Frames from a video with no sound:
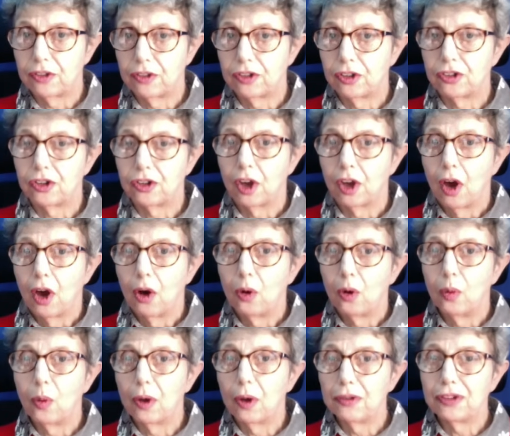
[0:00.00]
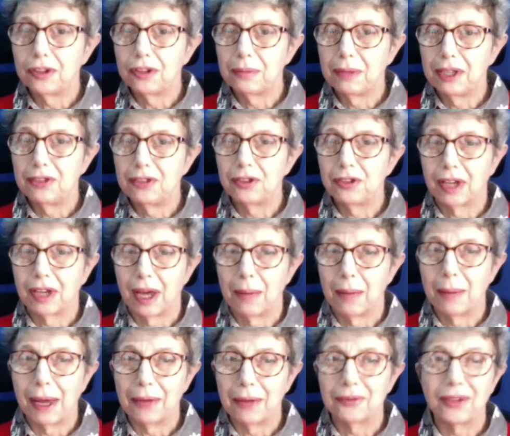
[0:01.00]
officers who wanted me to
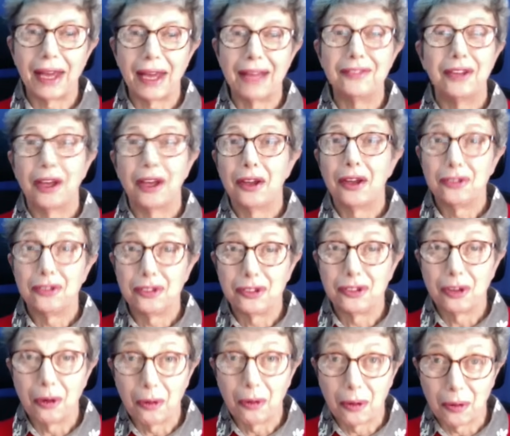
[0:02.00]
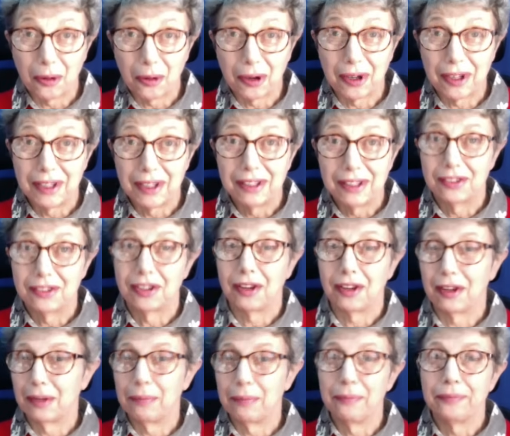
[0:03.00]
come out and talk
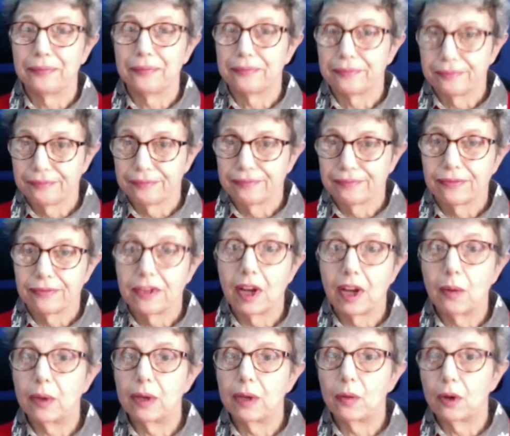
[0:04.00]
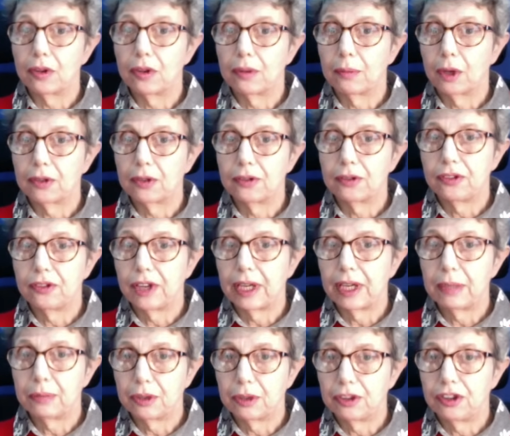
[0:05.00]
to them. Knowing what the modern
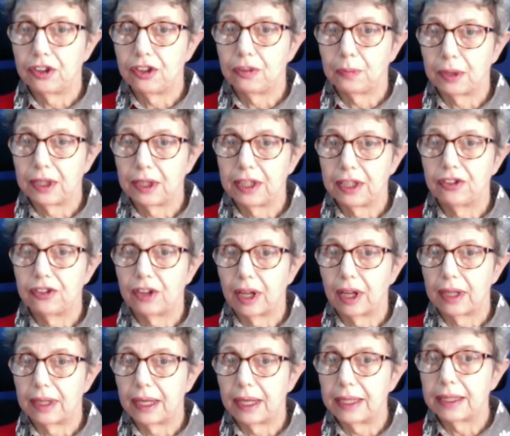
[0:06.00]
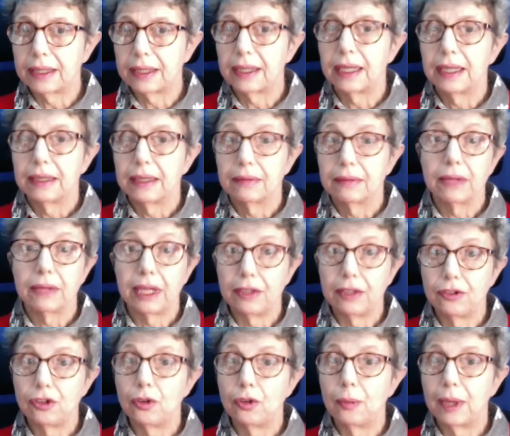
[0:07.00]
day British police are like,
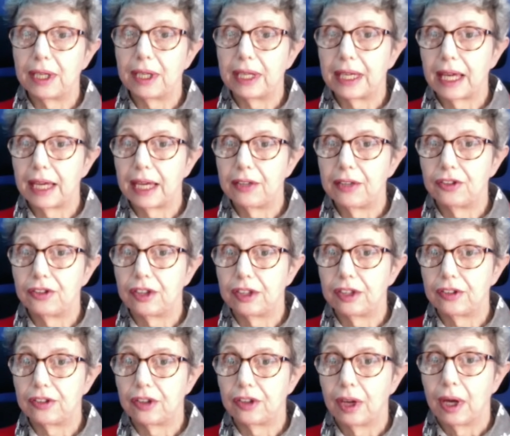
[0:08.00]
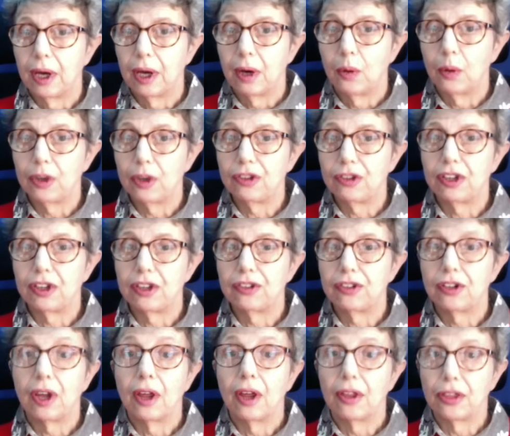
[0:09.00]
in too many cases, which
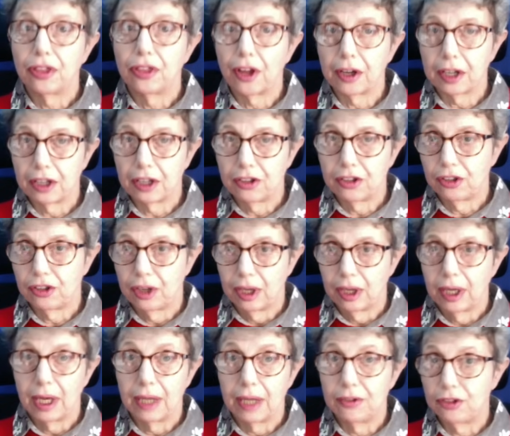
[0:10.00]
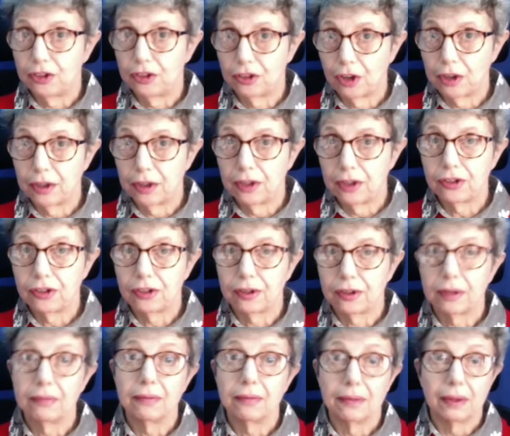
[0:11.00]
is thuggish and
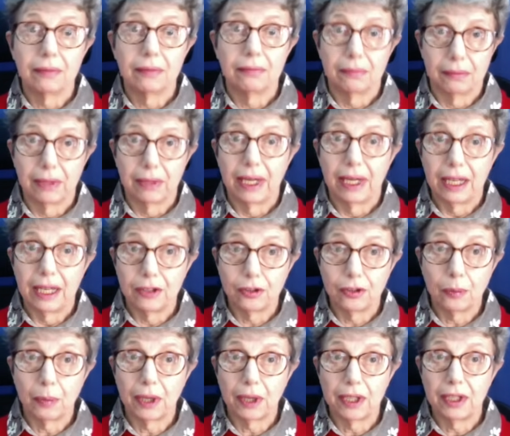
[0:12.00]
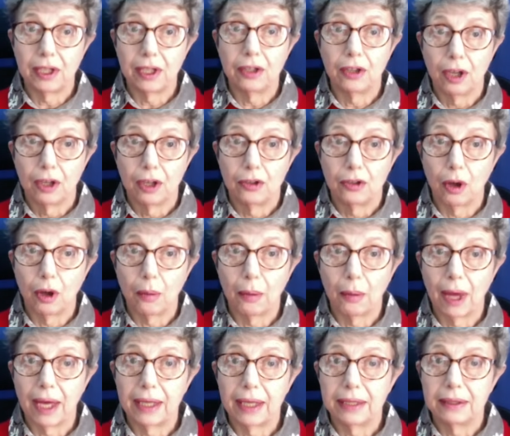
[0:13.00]
dishonest, his opinion,
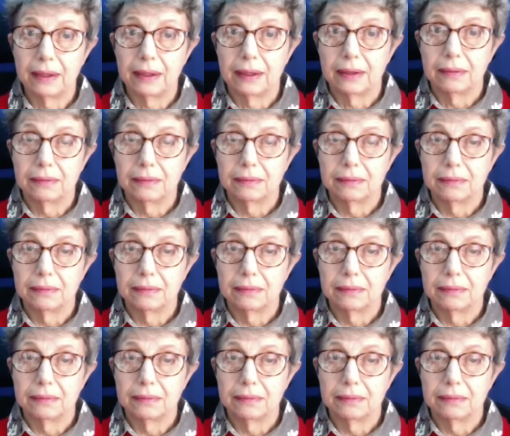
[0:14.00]
not mine,